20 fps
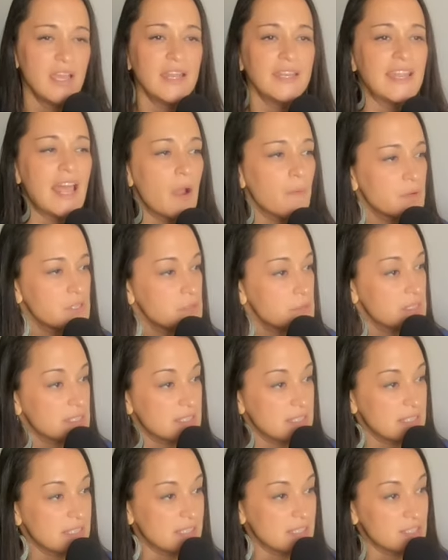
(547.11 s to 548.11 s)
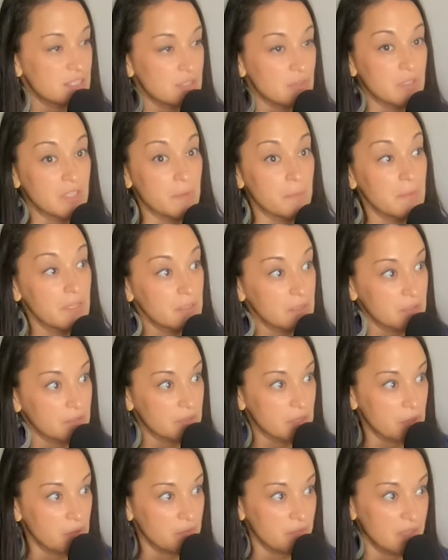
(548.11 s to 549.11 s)
Now we're doing season two in the middle of
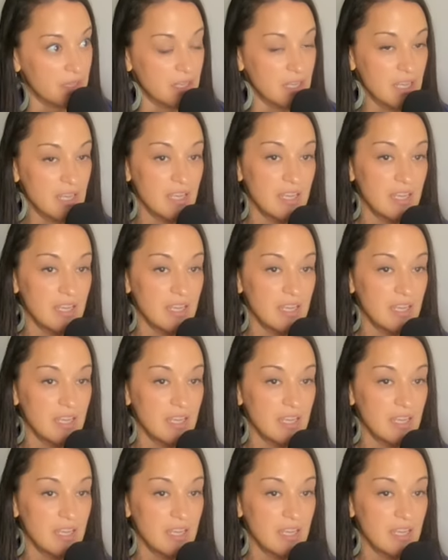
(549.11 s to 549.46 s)
COVID.